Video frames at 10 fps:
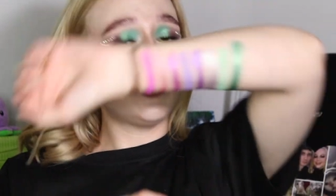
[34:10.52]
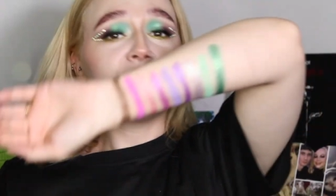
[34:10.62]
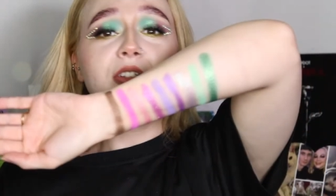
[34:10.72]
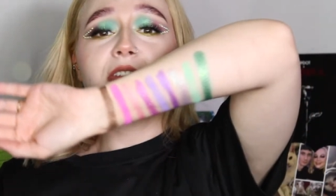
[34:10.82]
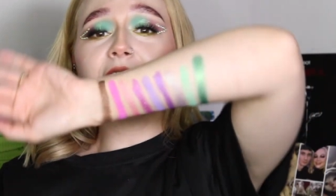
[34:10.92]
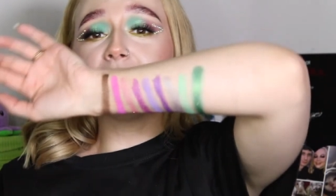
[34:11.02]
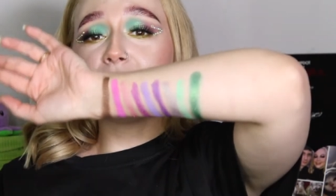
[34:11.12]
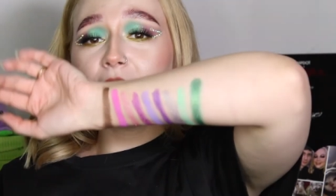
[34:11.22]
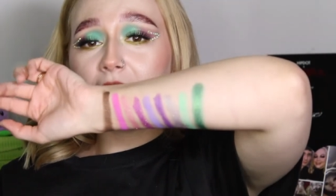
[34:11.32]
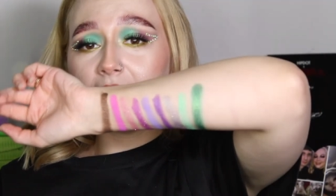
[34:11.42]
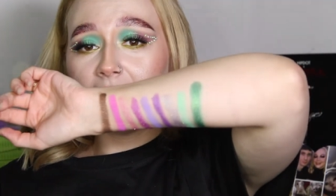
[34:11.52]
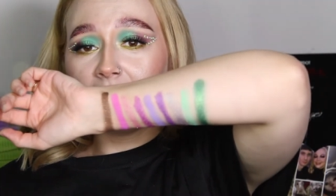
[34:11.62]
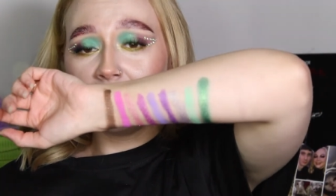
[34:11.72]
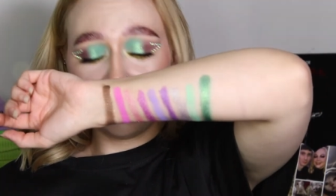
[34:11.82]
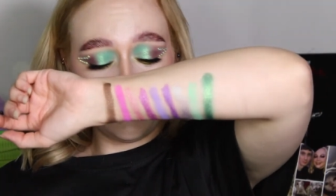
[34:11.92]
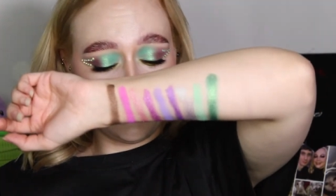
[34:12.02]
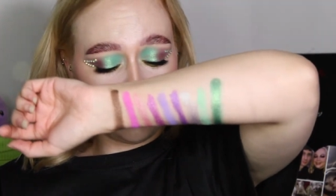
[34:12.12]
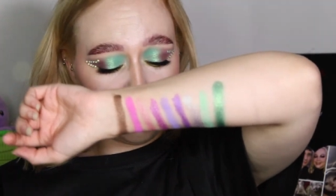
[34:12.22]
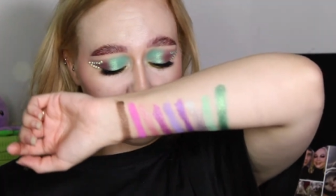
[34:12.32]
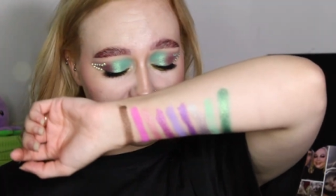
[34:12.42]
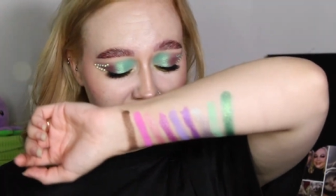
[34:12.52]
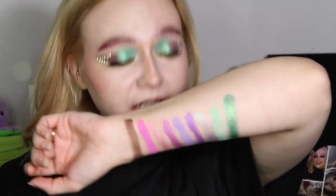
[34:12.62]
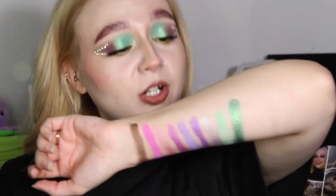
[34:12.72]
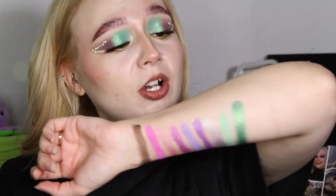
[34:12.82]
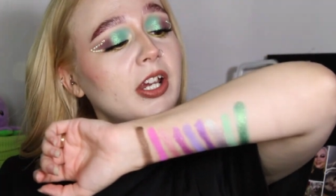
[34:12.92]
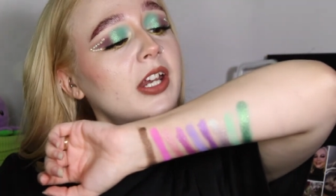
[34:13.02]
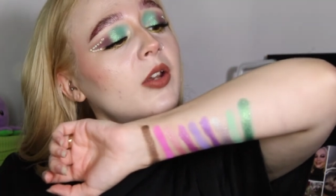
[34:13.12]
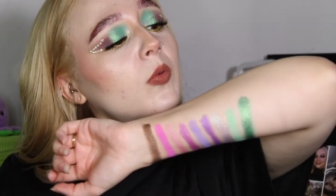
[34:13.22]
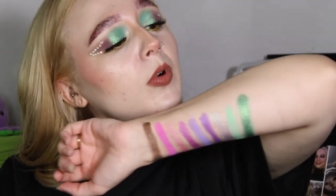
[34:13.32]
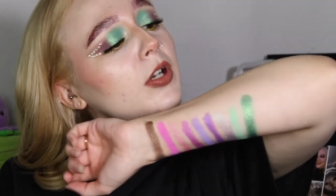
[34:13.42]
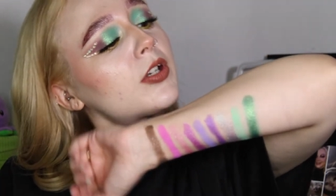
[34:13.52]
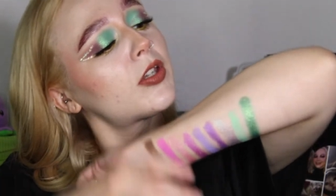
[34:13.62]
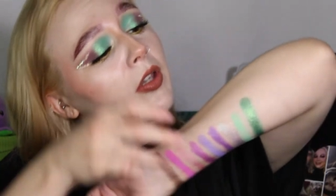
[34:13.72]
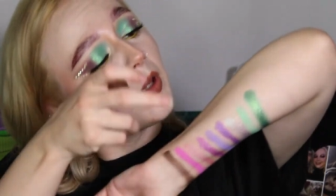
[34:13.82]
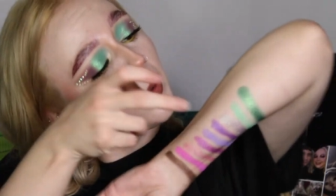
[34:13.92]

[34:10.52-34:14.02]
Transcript: Do you see the green? We must see green. Where's